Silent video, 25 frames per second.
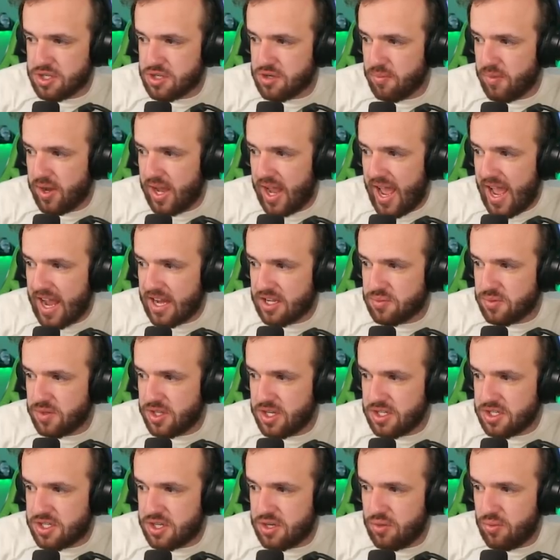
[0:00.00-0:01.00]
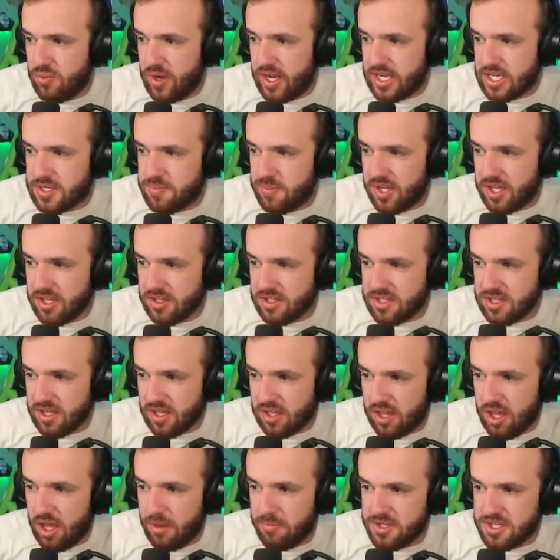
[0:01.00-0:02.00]
to react within 2 weeks because the
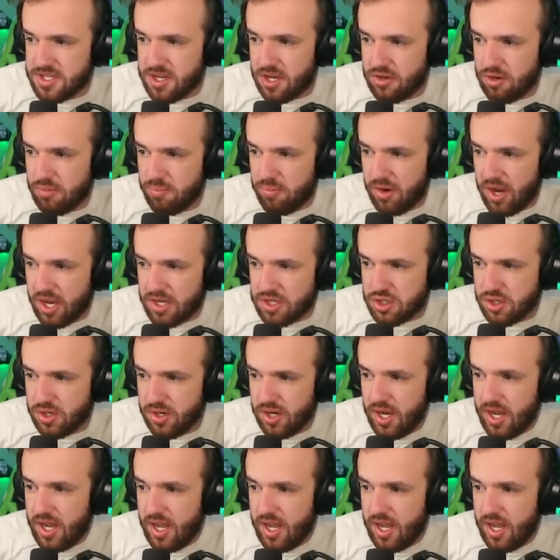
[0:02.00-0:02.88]
club is under pressure